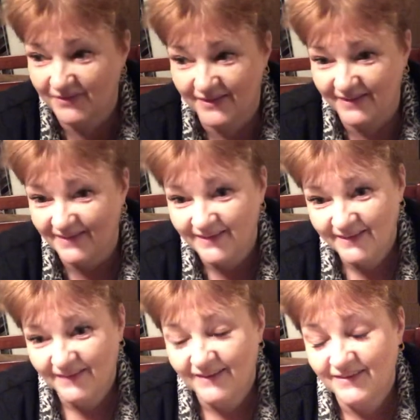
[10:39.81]
I'm like,
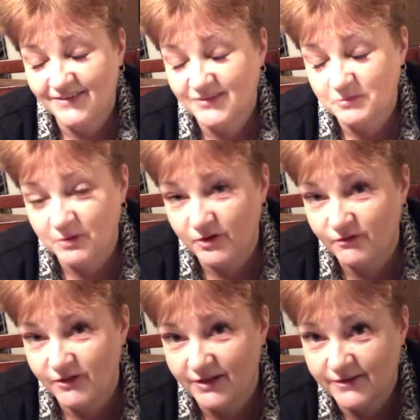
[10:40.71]
just wonder
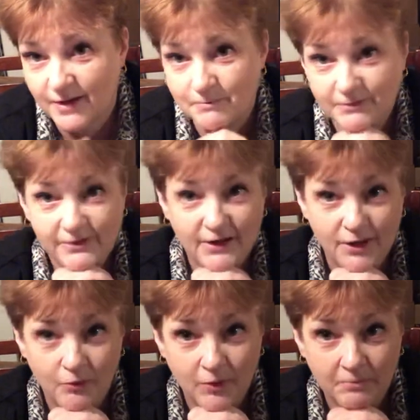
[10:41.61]
if that's happened to
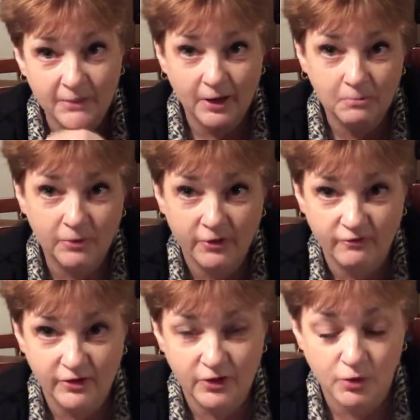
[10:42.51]
anyone, but I'll put a
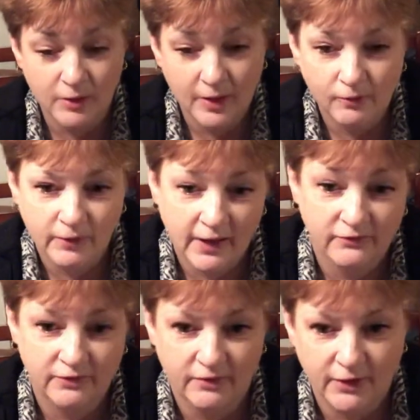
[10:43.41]
video out
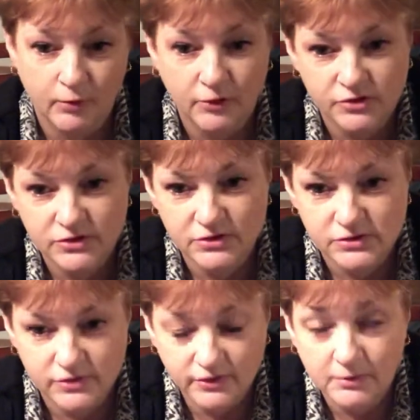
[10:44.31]
asking that question
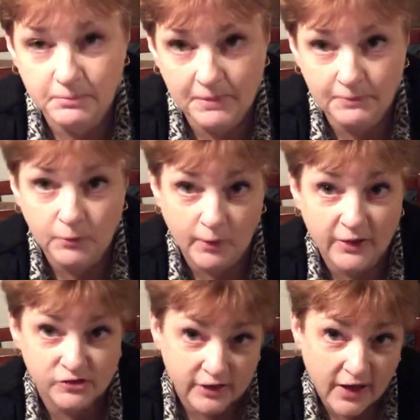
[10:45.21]
so that people who
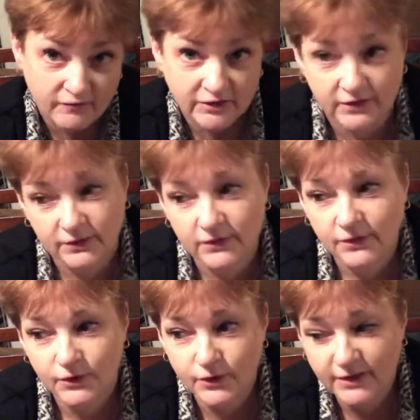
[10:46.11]
actually have it
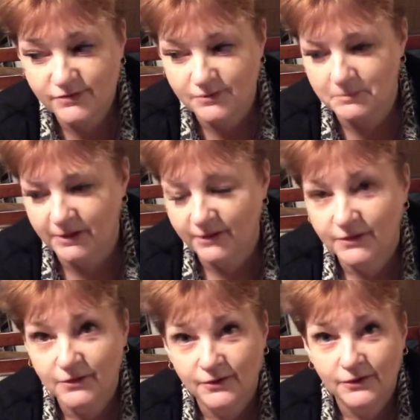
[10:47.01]
could answer me.
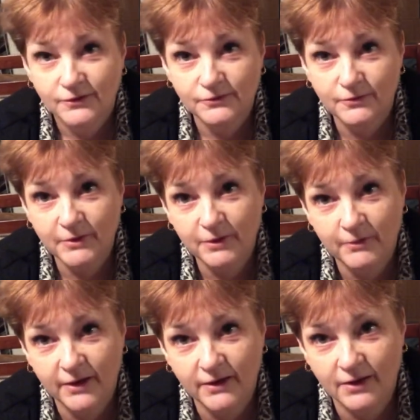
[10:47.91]
So
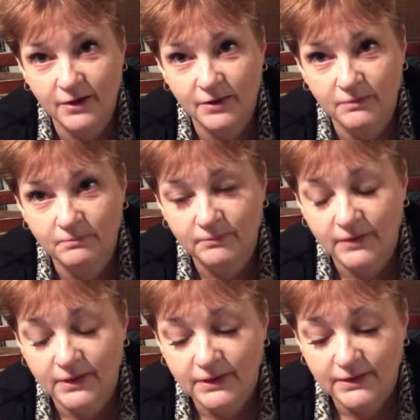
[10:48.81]
anyway, um,
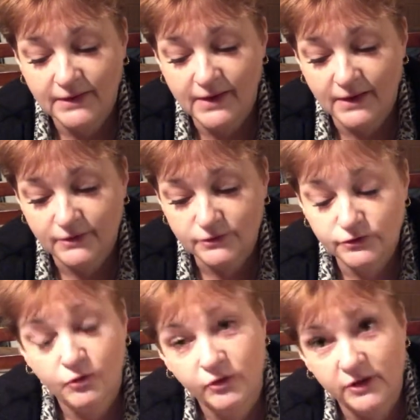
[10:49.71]
yeah,
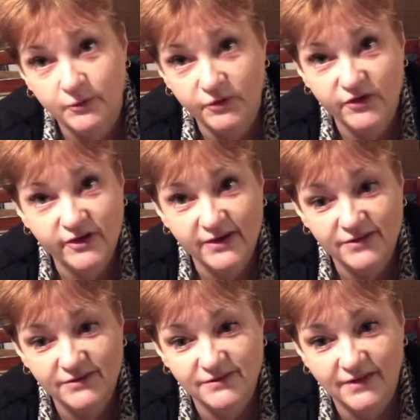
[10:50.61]
so good luck with your
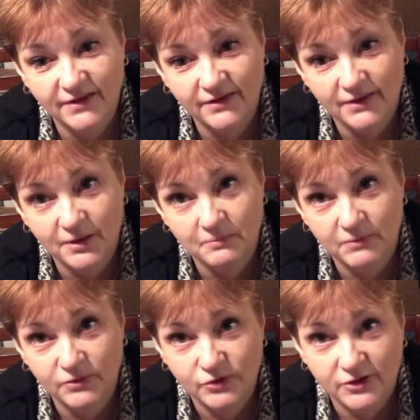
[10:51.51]
kits, and um,
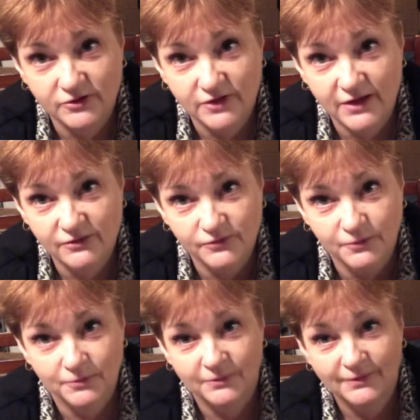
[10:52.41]
I'll talk to you again
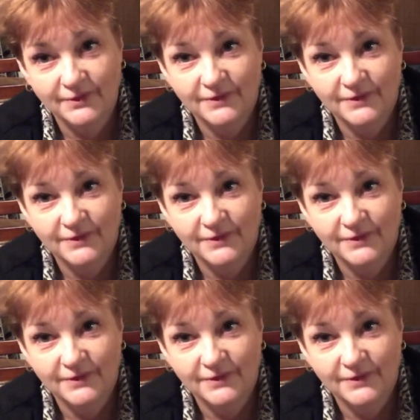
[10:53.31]
soon.